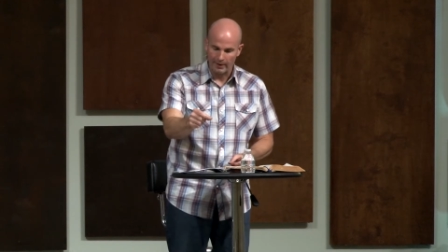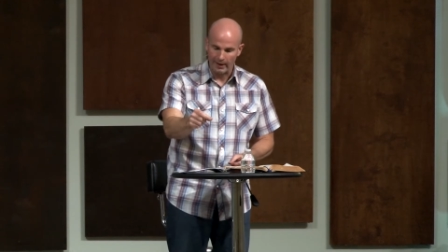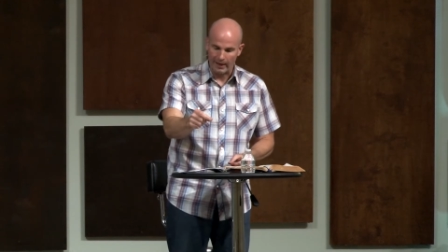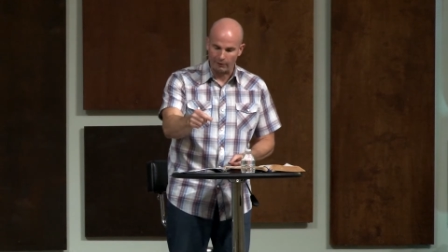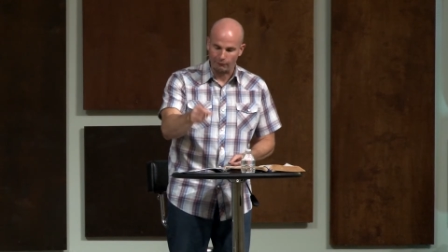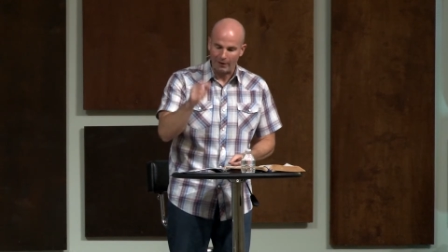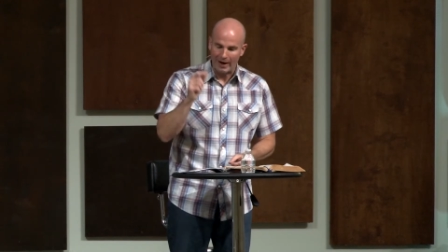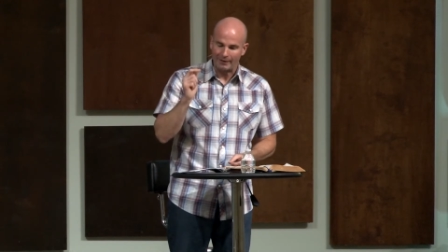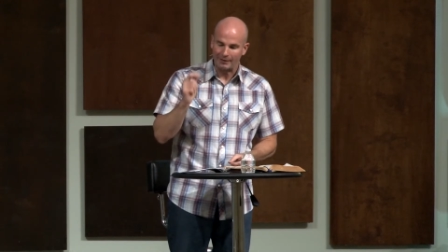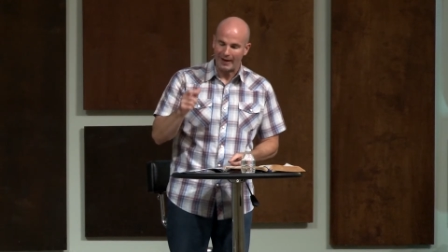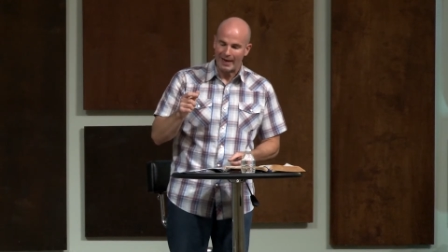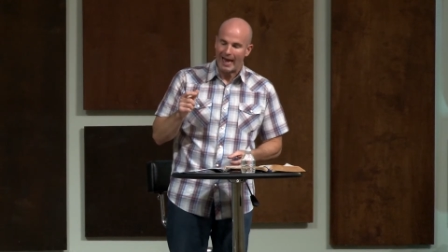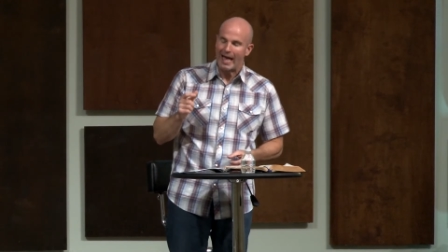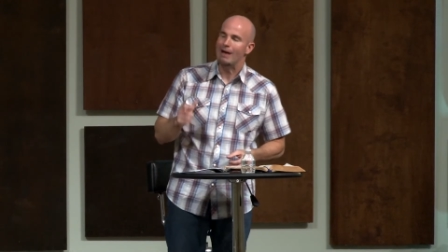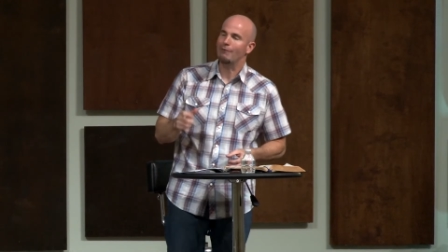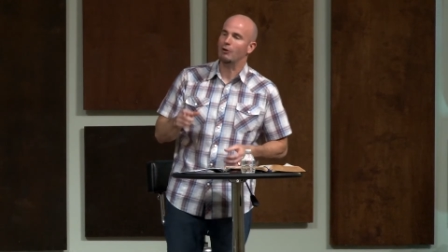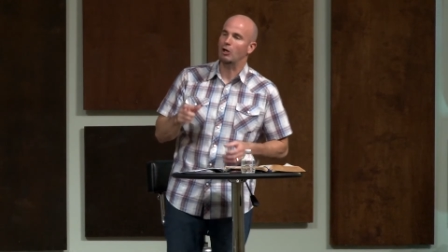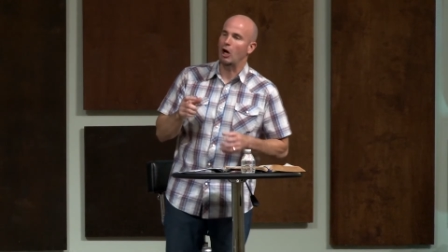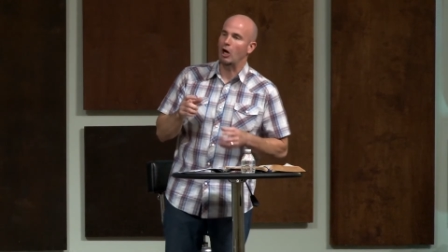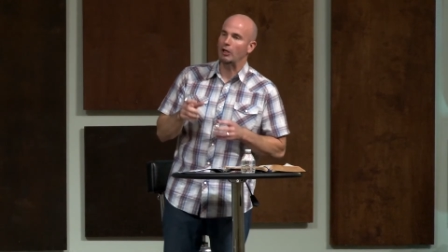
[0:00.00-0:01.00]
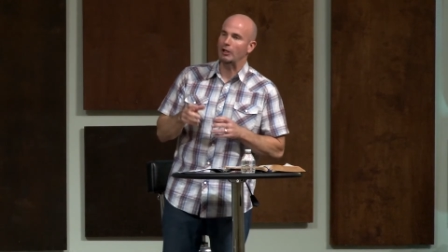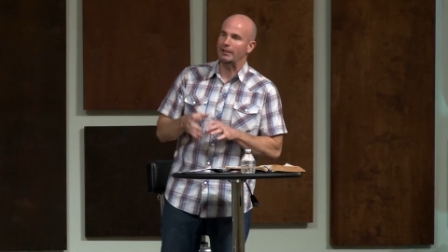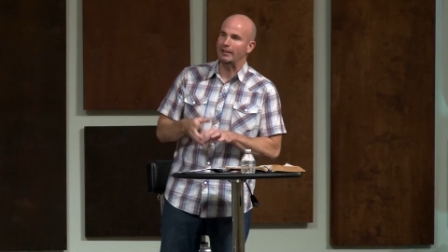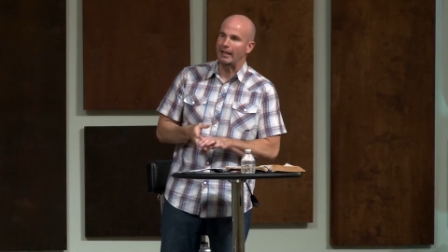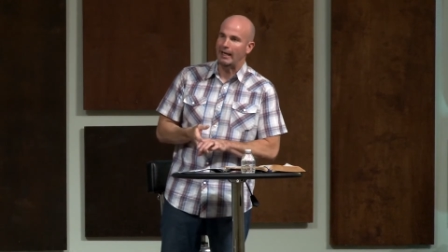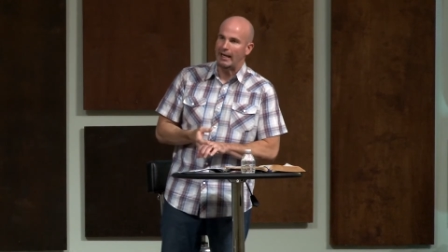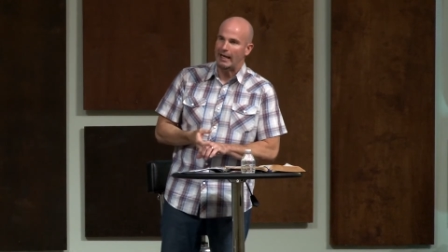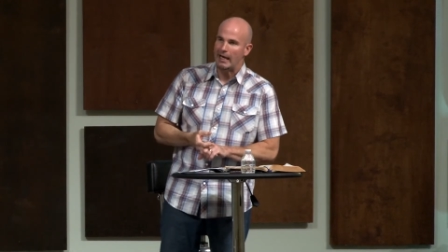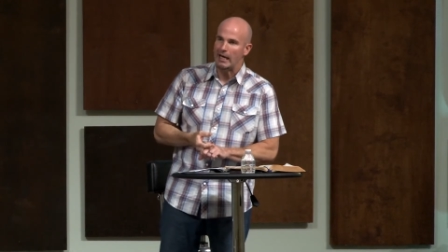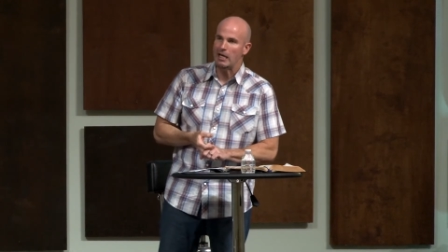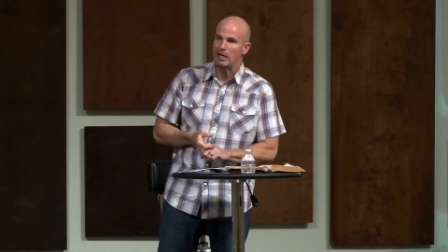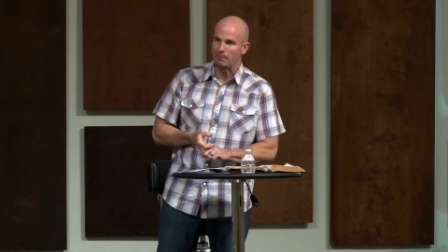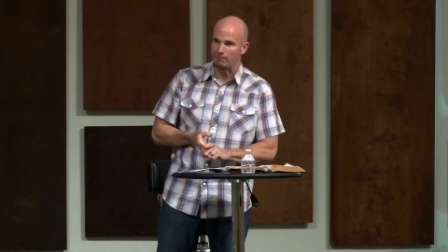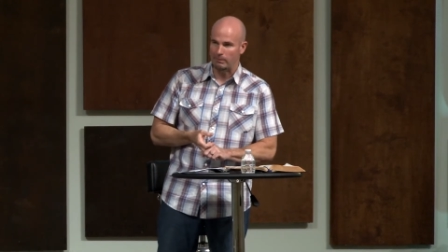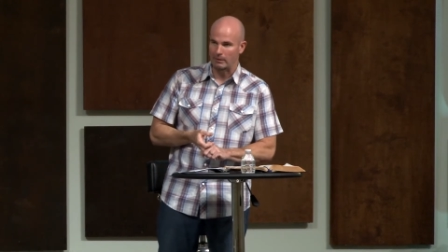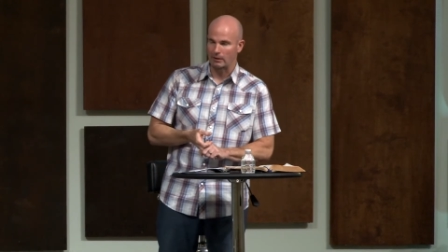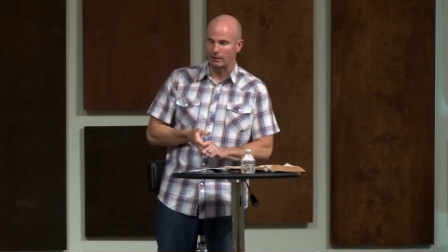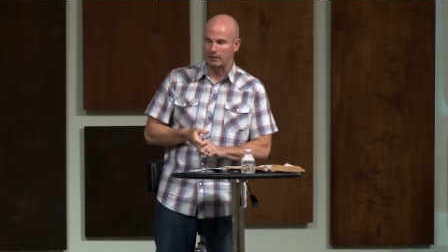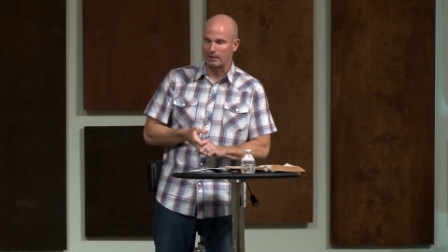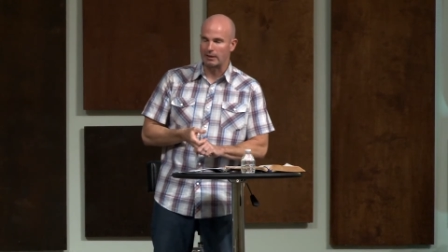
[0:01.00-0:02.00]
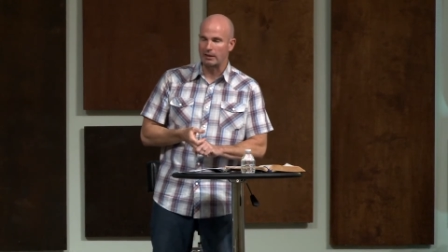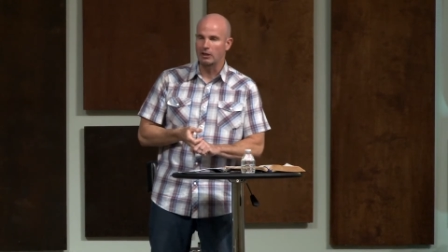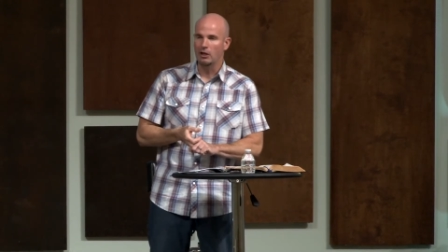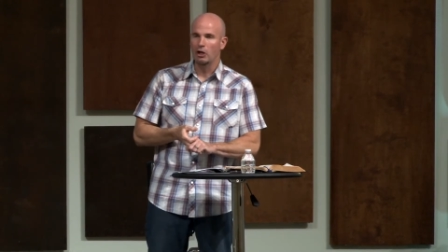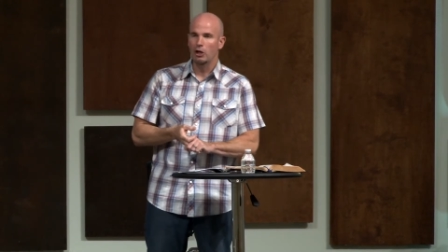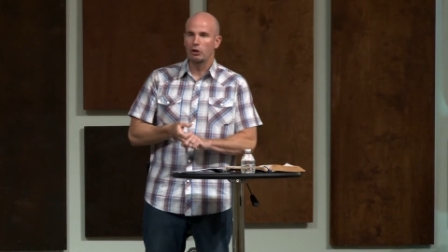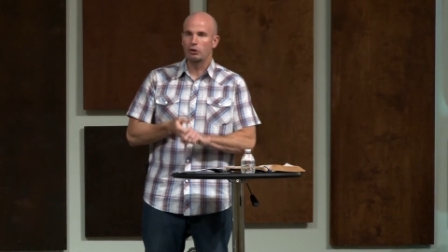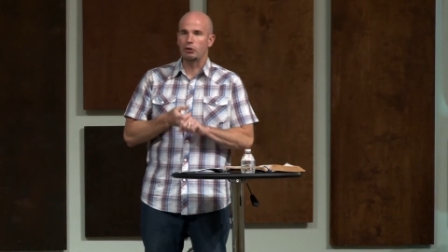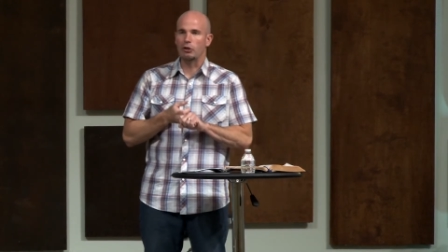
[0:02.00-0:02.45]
In fact, they have an uncanny ability